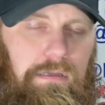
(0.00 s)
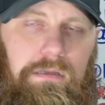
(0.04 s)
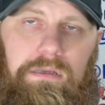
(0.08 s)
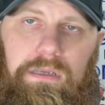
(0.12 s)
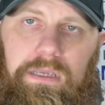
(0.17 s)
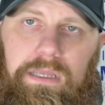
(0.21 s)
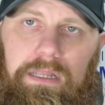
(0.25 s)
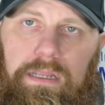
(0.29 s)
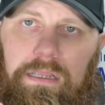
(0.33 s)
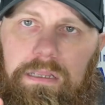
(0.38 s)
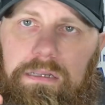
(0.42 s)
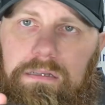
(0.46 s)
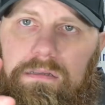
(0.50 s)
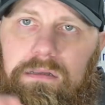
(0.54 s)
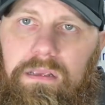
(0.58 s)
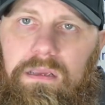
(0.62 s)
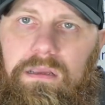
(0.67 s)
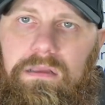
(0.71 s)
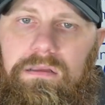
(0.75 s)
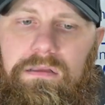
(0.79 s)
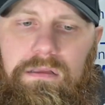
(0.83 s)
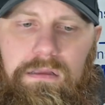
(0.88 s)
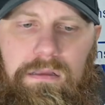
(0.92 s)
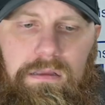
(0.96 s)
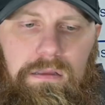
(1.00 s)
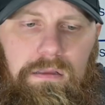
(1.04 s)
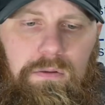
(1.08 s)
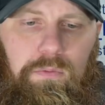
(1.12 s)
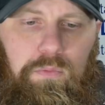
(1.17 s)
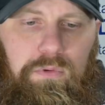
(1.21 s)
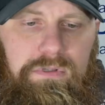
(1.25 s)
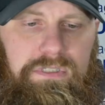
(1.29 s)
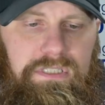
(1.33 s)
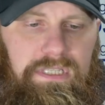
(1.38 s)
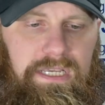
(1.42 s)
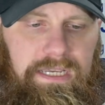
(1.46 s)
And
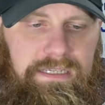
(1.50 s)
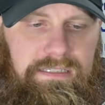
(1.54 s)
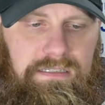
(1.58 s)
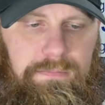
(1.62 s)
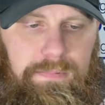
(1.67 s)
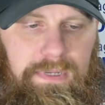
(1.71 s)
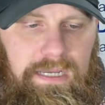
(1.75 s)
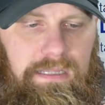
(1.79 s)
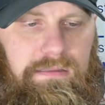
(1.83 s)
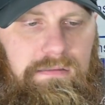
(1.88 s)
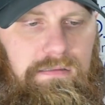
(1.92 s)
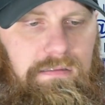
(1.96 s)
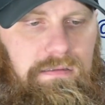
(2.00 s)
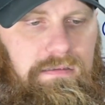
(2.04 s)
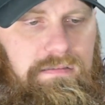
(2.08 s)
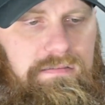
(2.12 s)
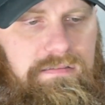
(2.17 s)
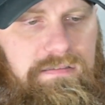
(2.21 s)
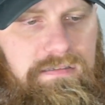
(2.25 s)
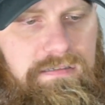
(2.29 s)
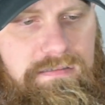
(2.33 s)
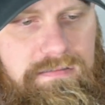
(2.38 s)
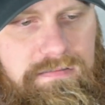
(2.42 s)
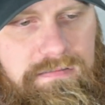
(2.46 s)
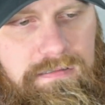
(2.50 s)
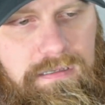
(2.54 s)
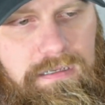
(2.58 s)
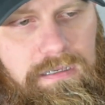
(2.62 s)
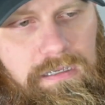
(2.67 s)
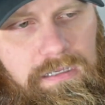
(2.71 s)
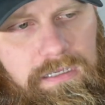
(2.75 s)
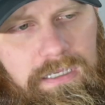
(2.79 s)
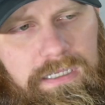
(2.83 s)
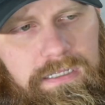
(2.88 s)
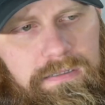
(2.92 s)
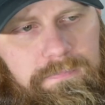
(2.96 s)
what's nice about this is,
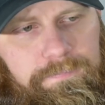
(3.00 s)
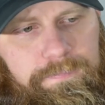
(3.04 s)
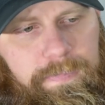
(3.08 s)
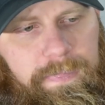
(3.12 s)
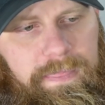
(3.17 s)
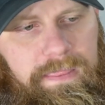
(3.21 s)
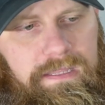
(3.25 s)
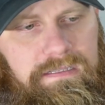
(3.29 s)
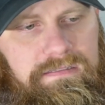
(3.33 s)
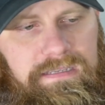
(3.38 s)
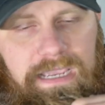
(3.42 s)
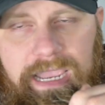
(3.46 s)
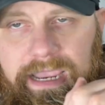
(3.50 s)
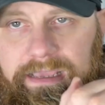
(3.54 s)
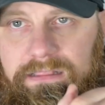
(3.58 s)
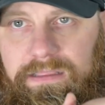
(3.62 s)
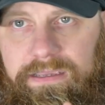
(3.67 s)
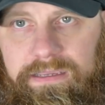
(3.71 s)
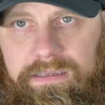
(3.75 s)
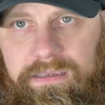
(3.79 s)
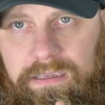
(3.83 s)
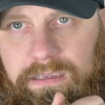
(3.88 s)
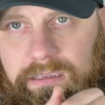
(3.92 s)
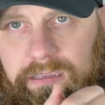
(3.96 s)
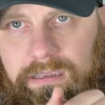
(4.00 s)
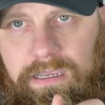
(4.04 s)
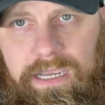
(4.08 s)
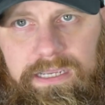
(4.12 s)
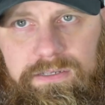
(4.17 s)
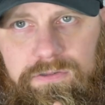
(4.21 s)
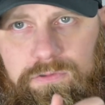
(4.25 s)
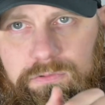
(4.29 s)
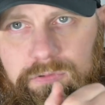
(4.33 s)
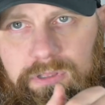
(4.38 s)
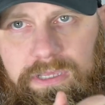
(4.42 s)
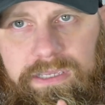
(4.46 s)
see, I
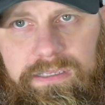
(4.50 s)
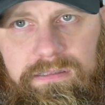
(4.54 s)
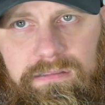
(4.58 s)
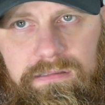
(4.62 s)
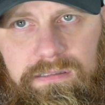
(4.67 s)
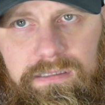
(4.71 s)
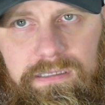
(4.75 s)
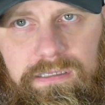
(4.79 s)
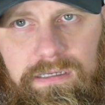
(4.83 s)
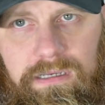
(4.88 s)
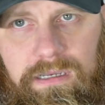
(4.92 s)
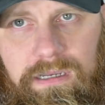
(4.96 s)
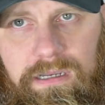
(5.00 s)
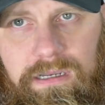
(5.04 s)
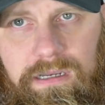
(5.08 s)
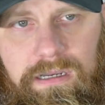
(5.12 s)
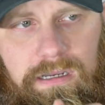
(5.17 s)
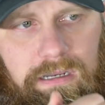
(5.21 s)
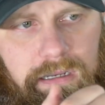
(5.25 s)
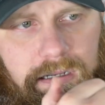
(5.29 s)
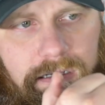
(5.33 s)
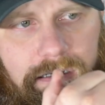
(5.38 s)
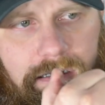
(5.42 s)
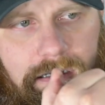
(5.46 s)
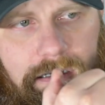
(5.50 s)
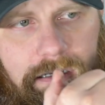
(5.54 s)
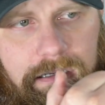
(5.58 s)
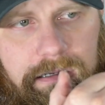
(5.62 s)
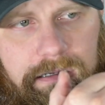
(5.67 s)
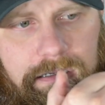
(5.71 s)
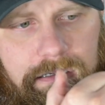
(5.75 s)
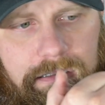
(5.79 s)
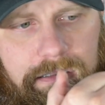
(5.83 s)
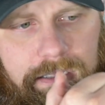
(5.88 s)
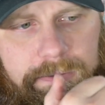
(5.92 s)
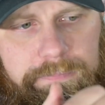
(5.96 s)
do like the
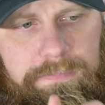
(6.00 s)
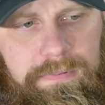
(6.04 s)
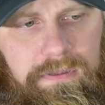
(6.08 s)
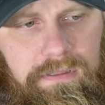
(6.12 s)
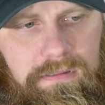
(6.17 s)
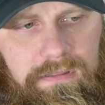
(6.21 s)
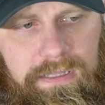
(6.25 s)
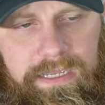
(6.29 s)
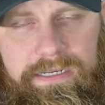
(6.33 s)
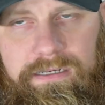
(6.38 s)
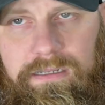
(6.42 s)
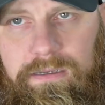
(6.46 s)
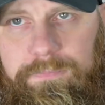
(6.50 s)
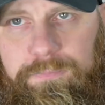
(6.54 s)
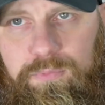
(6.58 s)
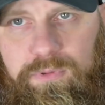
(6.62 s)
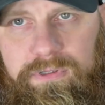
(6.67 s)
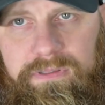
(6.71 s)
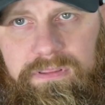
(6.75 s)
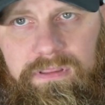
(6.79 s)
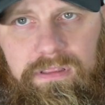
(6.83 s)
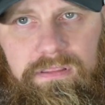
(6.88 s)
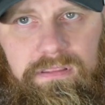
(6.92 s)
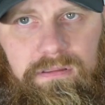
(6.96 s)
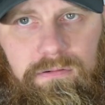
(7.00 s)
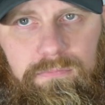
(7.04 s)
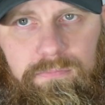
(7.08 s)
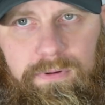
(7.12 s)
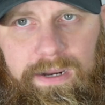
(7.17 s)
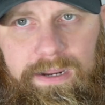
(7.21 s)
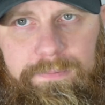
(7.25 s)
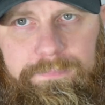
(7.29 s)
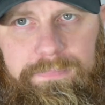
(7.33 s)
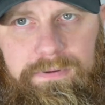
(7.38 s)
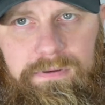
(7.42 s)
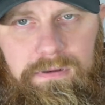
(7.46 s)
clip lined up with the
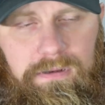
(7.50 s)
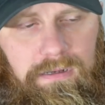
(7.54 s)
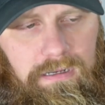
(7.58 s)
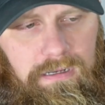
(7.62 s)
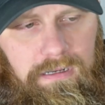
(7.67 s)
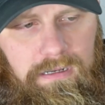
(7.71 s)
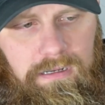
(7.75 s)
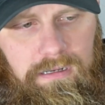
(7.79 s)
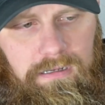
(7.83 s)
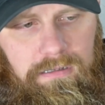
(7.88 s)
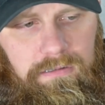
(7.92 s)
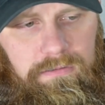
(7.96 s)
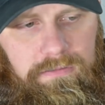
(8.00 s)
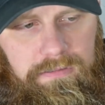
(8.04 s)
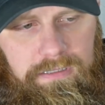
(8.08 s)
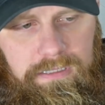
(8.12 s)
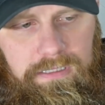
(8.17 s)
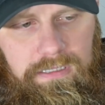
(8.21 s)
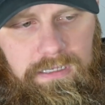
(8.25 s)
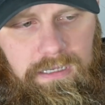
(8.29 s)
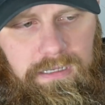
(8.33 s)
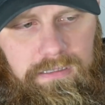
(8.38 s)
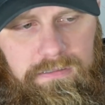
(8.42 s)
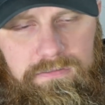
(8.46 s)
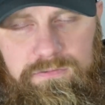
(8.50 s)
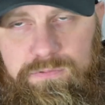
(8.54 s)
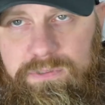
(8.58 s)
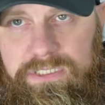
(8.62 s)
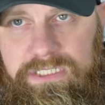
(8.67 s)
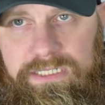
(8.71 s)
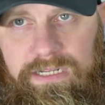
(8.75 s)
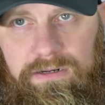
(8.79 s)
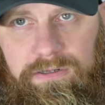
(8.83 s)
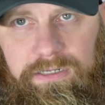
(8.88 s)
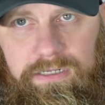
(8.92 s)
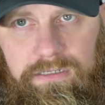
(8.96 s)
ramp or the switch
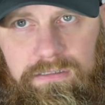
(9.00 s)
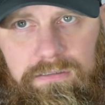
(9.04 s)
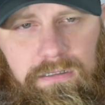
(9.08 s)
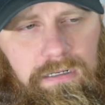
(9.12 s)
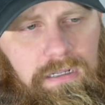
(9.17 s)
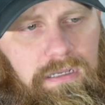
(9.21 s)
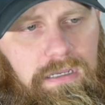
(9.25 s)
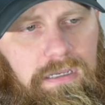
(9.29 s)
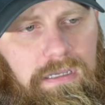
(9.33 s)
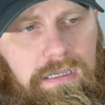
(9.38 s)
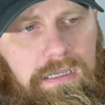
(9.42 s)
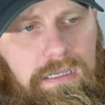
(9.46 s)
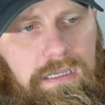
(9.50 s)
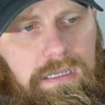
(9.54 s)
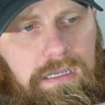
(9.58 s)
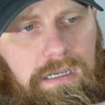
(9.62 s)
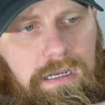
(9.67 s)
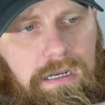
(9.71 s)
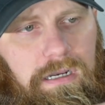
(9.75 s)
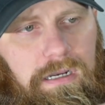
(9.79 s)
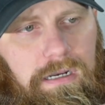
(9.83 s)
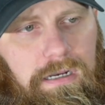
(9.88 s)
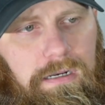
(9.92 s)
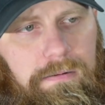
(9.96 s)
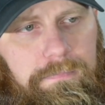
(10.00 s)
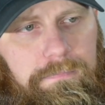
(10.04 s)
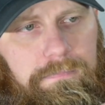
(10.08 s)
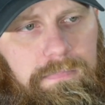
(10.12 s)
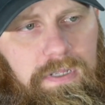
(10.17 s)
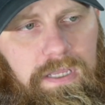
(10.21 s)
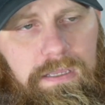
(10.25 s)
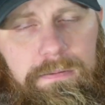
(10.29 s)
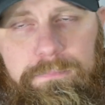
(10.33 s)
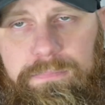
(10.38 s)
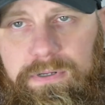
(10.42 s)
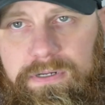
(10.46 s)
down here.
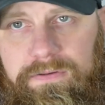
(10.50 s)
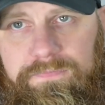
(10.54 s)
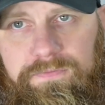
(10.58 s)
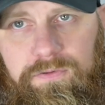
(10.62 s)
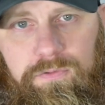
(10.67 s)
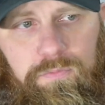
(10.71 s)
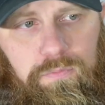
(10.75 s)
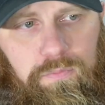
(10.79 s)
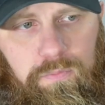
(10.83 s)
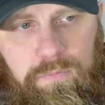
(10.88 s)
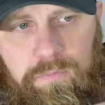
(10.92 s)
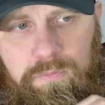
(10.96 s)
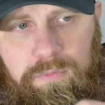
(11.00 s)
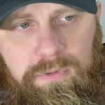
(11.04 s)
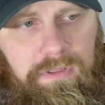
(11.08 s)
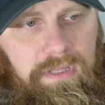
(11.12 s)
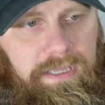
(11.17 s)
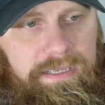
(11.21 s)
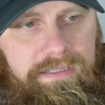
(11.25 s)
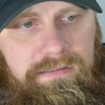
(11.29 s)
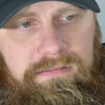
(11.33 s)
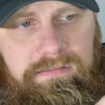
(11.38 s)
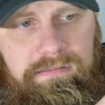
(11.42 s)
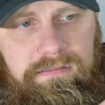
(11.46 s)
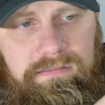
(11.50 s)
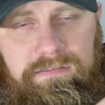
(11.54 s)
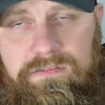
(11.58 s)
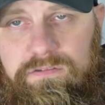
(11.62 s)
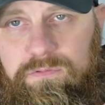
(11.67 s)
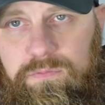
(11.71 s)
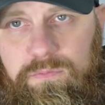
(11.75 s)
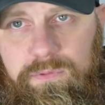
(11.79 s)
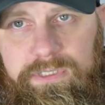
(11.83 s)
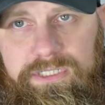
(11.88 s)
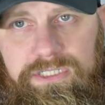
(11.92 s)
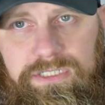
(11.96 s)
But if you would like the
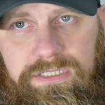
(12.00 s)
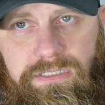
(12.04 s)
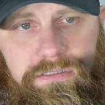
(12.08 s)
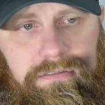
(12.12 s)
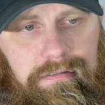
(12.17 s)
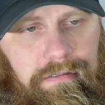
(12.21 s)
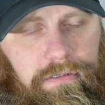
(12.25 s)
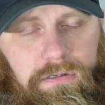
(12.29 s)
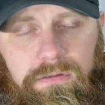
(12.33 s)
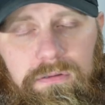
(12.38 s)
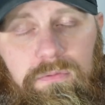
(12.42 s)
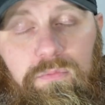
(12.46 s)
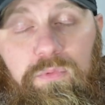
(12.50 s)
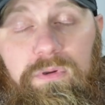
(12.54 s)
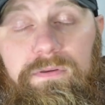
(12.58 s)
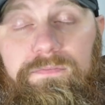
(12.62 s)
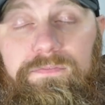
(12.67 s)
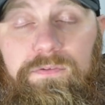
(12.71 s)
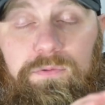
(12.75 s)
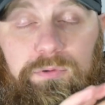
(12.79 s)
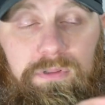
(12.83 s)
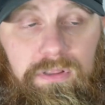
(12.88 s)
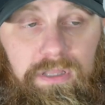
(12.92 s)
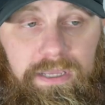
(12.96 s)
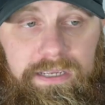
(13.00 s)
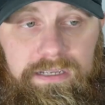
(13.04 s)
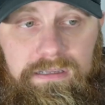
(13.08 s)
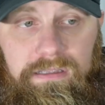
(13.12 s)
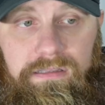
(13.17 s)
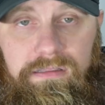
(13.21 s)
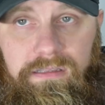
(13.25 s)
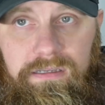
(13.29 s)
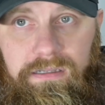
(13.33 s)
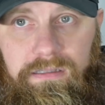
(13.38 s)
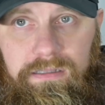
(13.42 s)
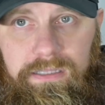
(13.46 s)
switch, or if you would like
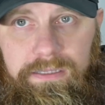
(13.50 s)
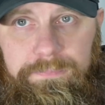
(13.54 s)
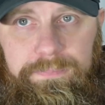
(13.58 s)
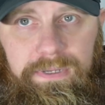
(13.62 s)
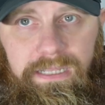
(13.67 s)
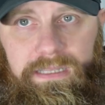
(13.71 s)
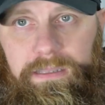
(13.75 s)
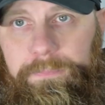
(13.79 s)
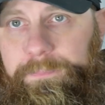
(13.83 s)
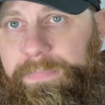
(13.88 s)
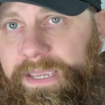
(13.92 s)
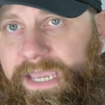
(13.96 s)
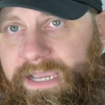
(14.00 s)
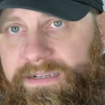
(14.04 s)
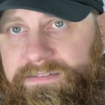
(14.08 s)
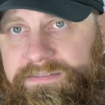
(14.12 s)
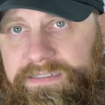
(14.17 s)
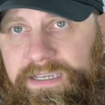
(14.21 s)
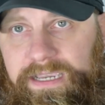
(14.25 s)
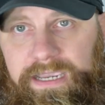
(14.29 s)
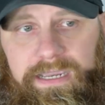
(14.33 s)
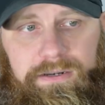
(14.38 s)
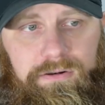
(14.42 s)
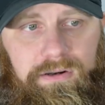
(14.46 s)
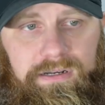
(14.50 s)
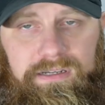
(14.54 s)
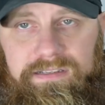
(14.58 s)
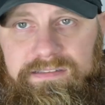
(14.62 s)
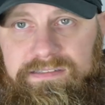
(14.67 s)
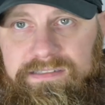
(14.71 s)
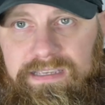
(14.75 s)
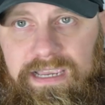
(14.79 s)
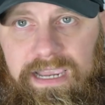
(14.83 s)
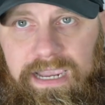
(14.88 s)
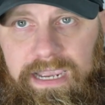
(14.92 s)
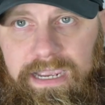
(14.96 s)
the clip on the back side or on the
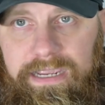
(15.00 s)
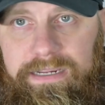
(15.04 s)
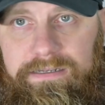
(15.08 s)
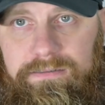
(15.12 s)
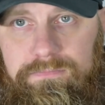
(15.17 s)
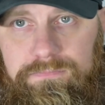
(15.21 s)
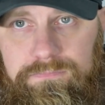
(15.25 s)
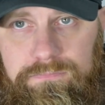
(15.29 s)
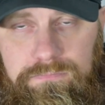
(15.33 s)
side,